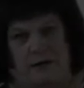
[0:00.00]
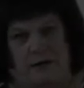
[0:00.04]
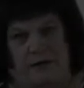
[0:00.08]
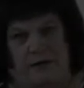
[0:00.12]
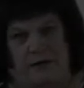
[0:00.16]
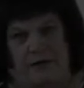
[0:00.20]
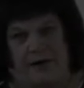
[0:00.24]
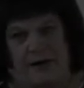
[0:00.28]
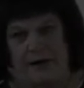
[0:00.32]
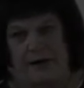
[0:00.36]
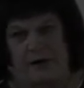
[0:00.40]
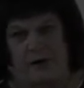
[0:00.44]

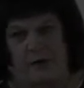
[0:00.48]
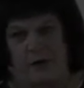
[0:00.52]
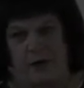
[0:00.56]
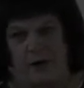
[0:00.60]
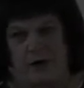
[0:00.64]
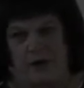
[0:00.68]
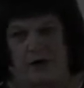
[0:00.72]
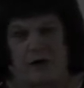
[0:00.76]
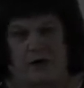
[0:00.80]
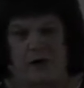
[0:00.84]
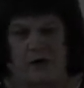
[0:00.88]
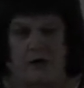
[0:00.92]
That's
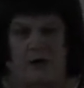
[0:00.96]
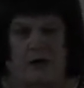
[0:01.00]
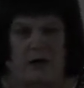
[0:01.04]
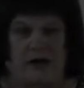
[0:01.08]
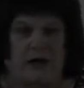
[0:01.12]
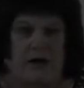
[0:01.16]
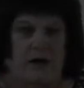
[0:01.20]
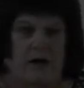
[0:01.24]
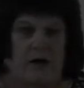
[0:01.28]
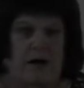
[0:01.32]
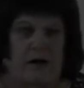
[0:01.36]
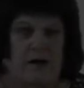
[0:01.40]
what
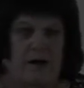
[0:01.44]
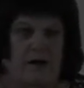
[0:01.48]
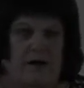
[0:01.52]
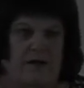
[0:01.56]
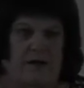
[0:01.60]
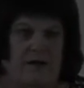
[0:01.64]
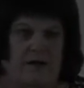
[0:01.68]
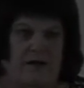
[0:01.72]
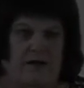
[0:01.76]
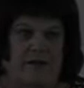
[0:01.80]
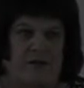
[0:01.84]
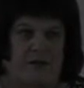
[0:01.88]
learning all
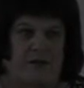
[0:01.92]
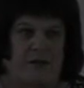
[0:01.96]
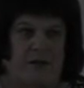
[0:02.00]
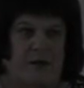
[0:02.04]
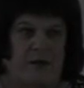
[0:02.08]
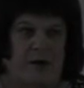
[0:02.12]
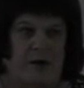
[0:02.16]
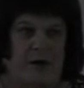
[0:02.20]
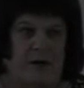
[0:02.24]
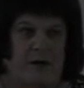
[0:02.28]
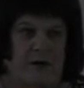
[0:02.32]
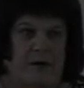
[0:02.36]
of this is
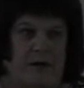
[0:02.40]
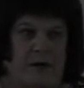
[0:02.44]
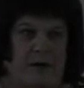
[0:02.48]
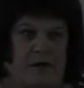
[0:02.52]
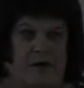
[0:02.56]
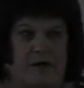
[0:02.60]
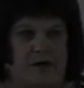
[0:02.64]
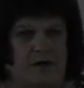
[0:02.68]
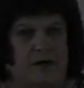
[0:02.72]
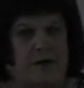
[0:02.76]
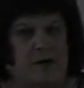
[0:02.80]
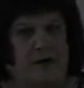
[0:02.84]
about.
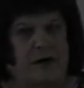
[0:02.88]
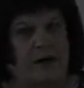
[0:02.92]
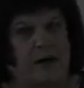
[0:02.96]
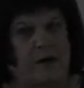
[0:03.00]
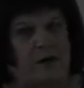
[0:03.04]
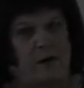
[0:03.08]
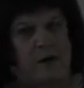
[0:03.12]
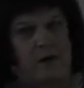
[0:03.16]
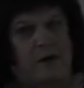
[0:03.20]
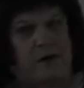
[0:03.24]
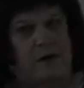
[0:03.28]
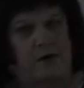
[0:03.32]
It's learning
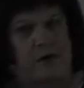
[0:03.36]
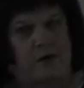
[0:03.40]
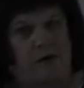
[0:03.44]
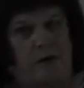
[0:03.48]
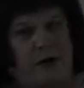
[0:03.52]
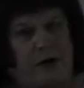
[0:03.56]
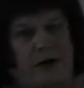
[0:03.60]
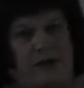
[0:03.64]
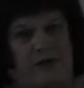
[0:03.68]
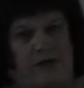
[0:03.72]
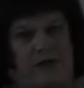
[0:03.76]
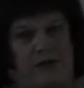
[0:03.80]
about
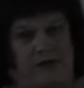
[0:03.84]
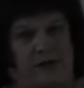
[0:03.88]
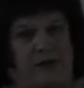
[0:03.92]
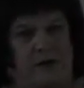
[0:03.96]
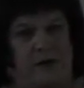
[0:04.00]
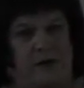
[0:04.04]
trust.